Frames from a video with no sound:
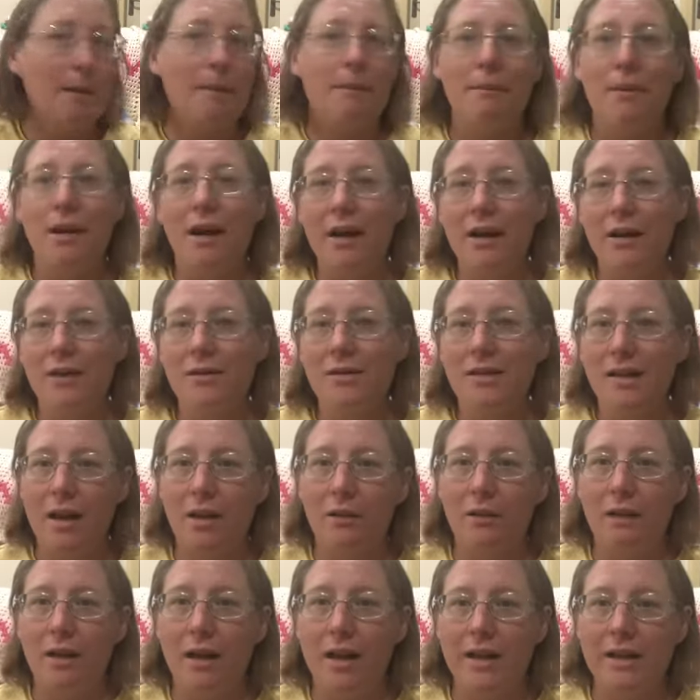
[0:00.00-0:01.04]
Piles that I
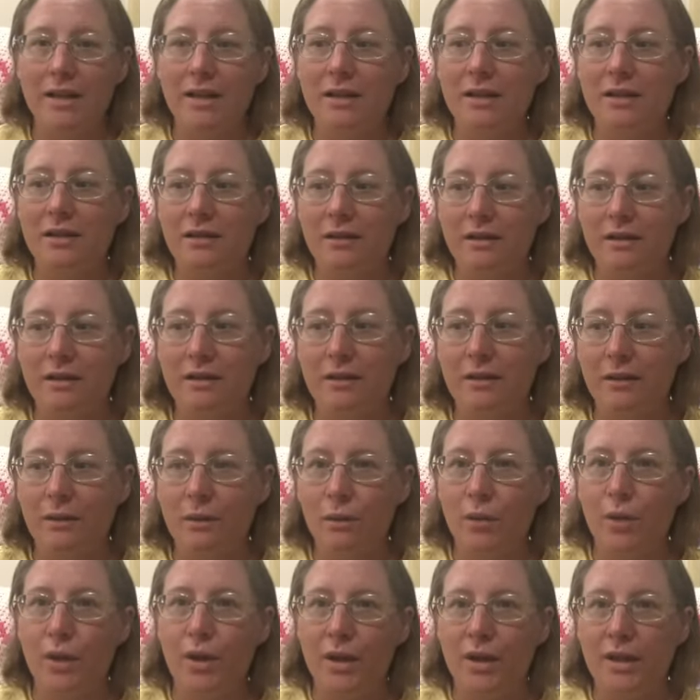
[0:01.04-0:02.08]
would like to
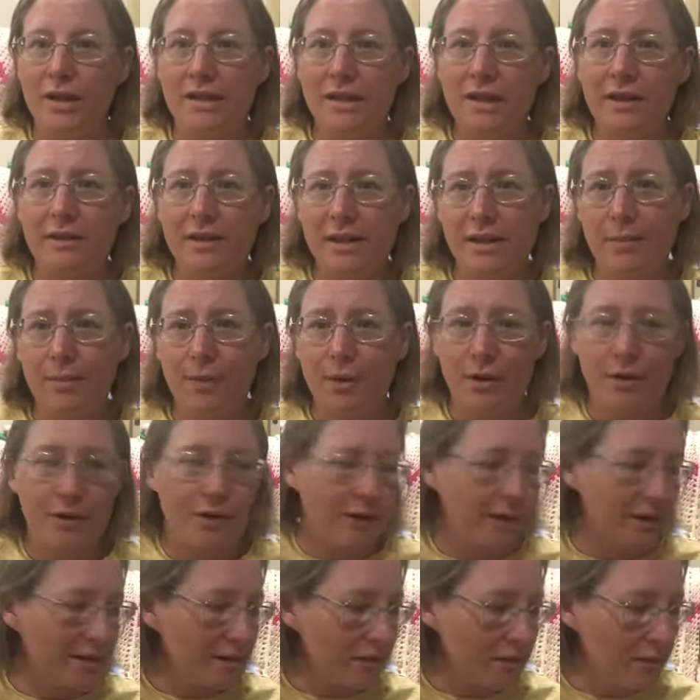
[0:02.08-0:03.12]
work serious
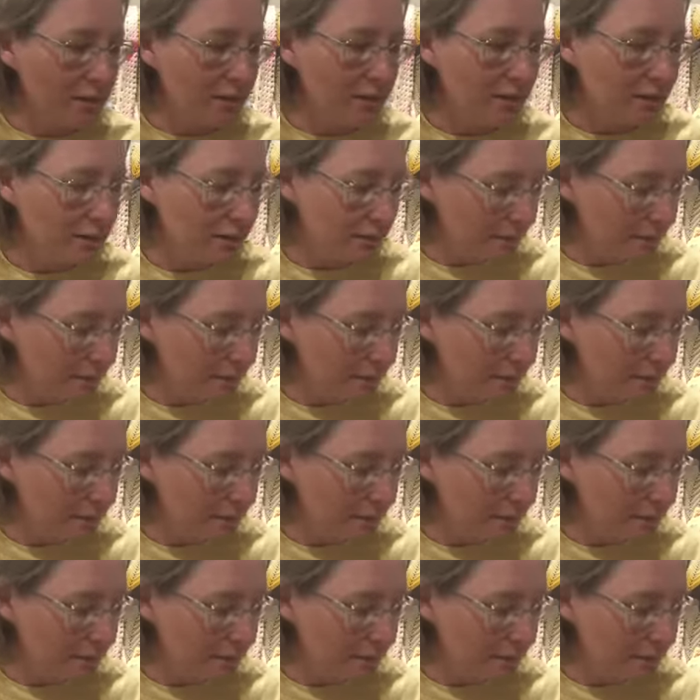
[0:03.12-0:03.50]
progress on.